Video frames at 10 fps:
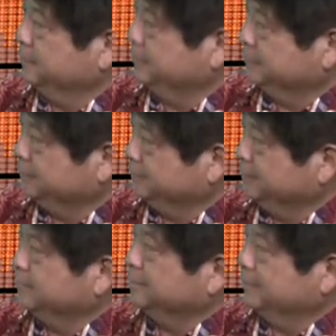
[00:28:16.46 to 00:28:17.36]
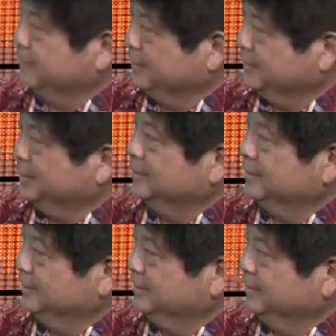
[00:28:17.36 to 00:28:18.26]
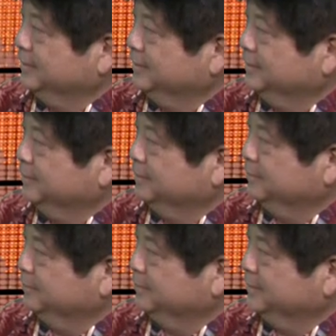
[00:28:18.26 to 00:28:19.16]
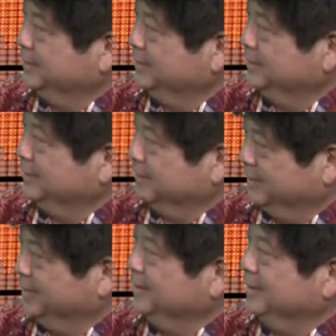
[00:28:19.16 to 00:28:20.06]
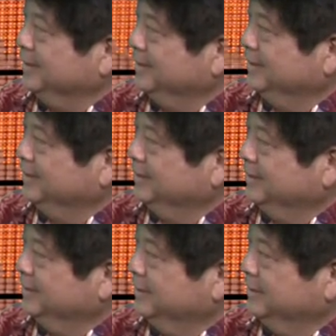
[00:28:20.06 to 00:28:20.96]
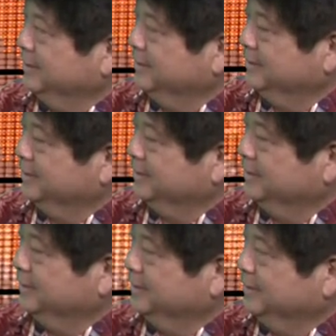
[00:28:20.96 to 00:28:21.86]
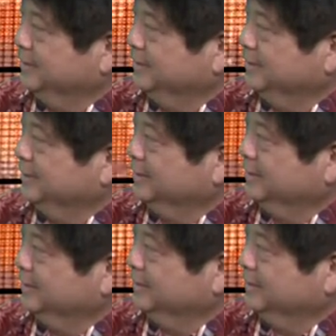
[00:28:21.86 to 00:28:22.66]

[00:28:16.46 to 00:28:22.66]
(not speaking)